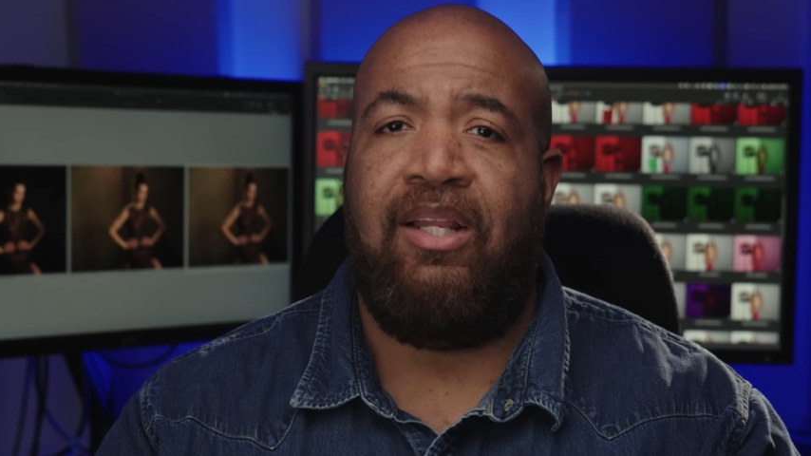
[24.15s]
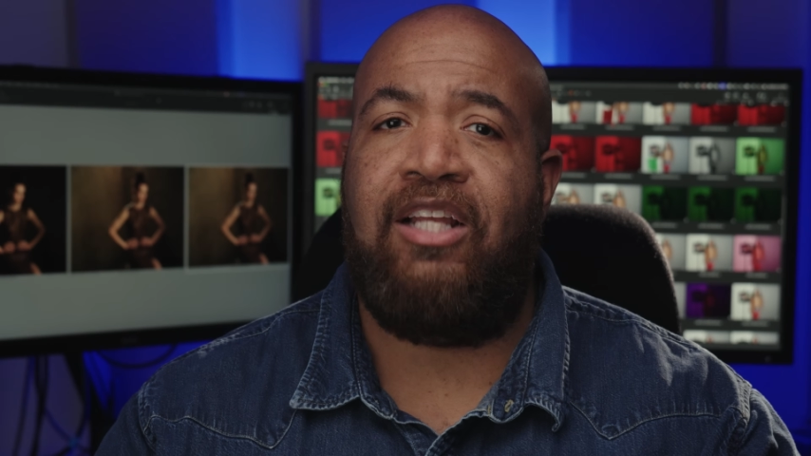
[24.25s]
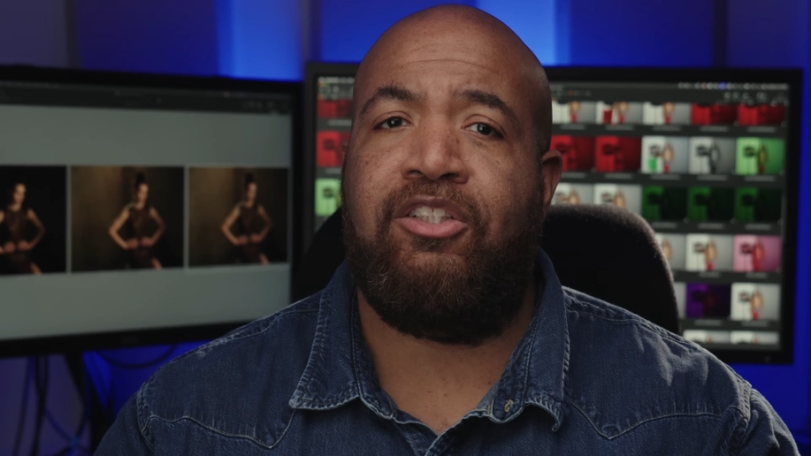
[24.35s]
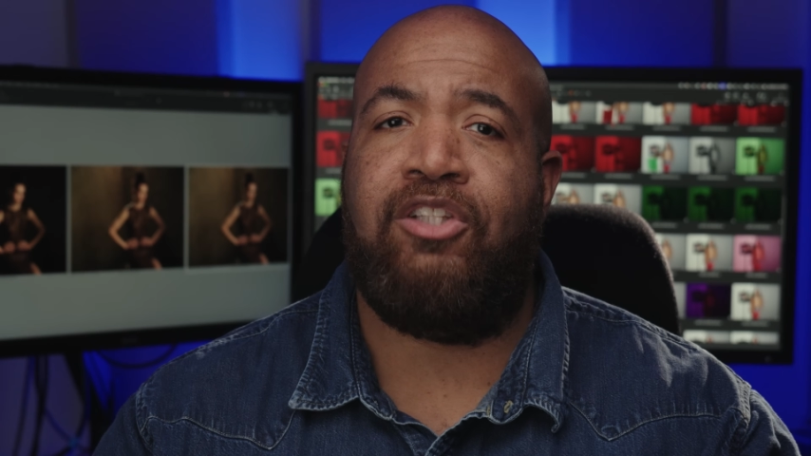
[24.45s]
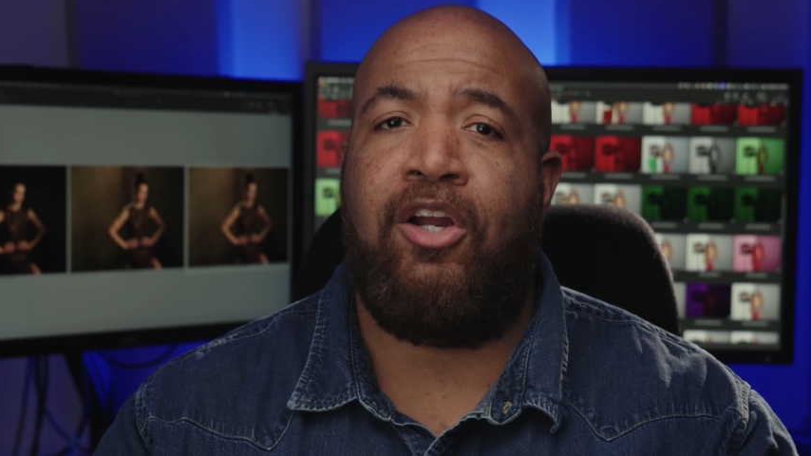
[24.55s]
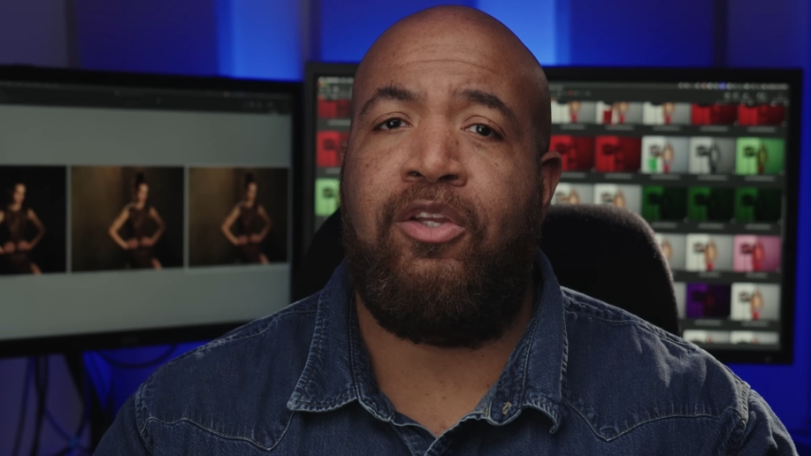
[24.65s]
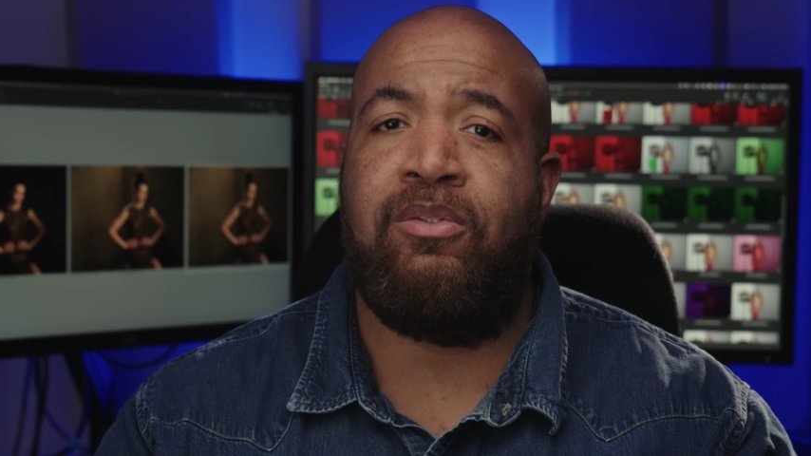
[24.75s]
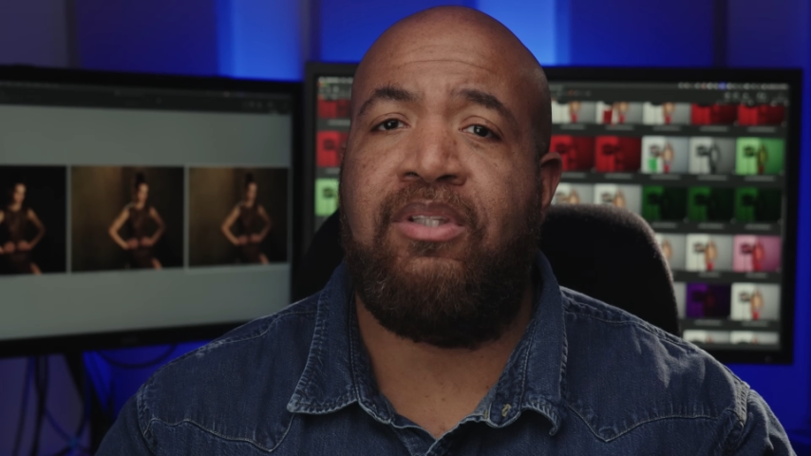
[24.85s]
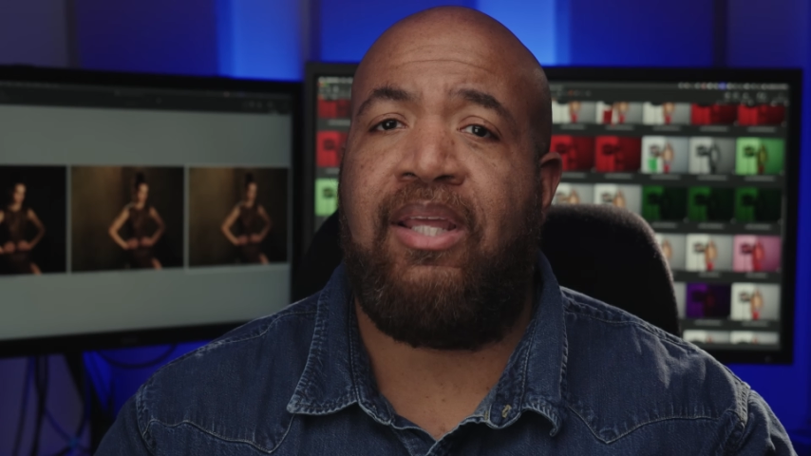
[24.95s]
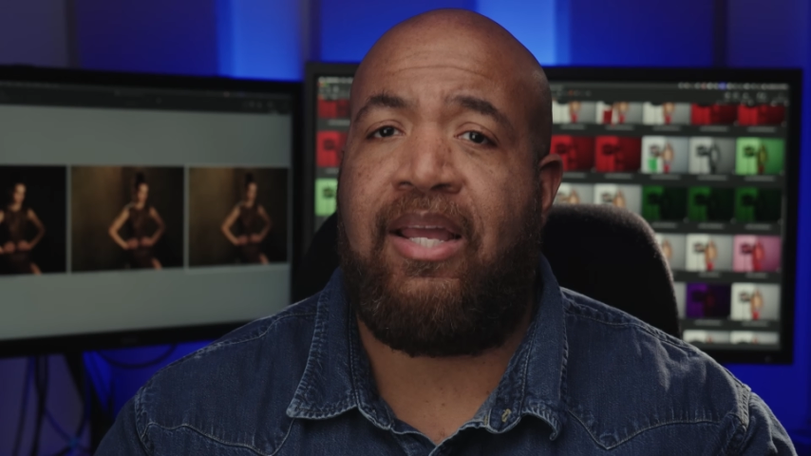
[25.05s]
Let's start
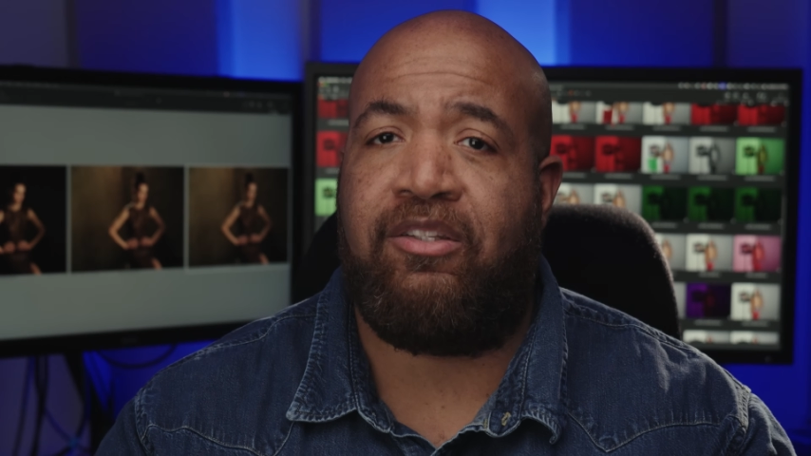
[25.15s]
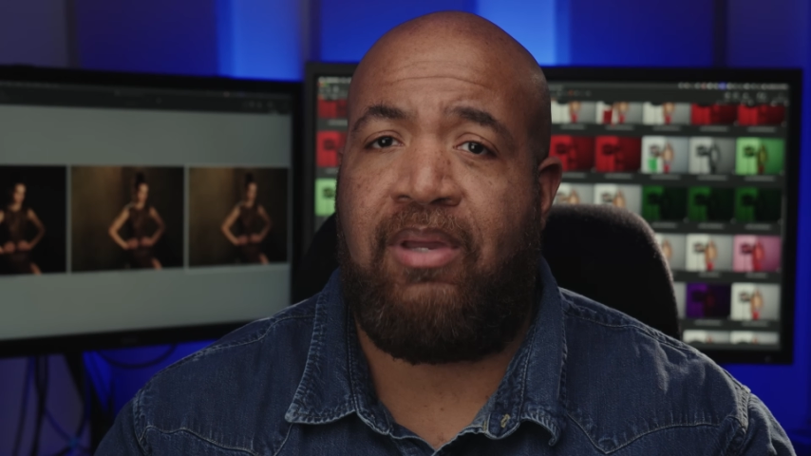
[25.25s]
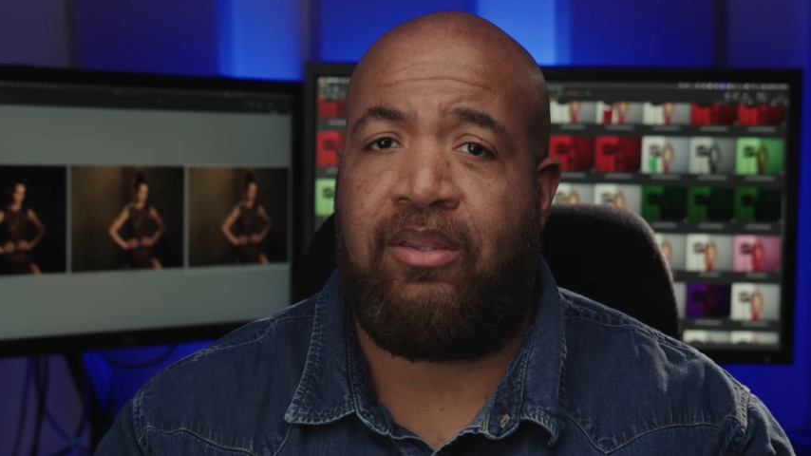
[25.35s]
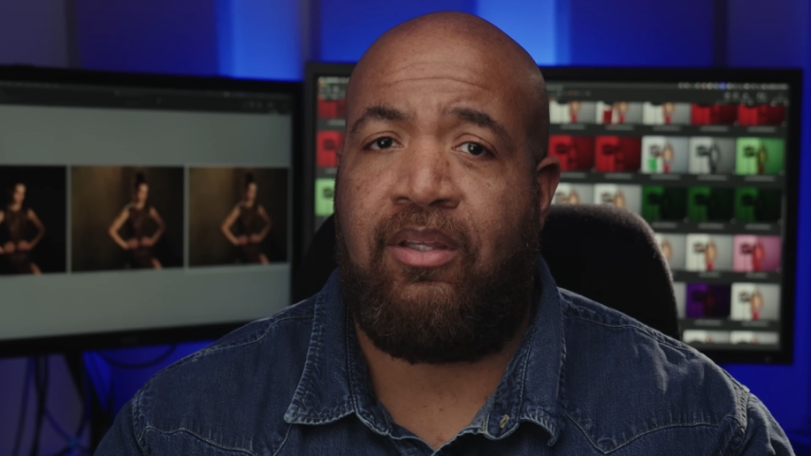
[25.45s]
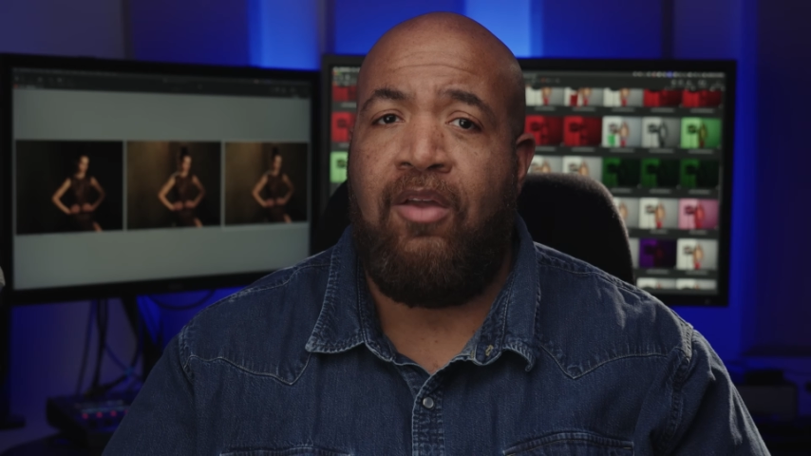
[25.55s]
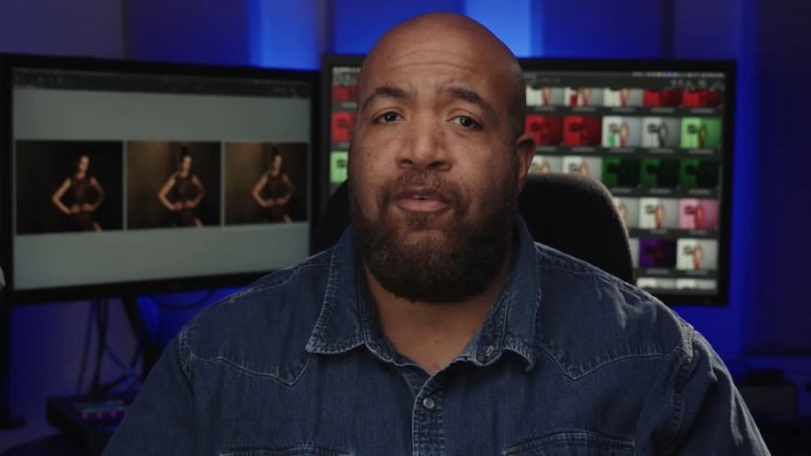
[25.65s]
using the guess method.